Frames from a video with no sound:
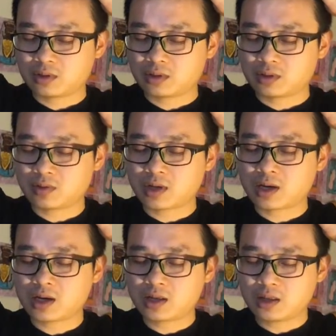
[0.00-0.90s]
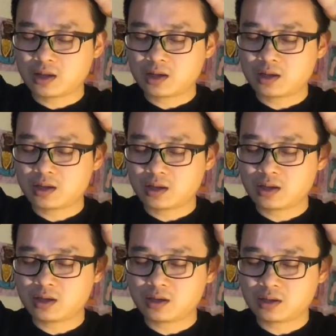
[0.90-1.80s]
Don't get anything in
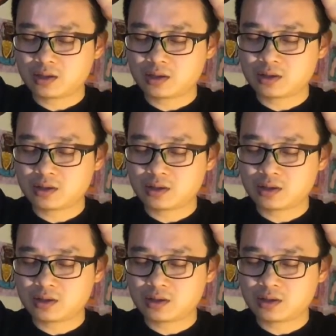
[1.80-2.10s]
here.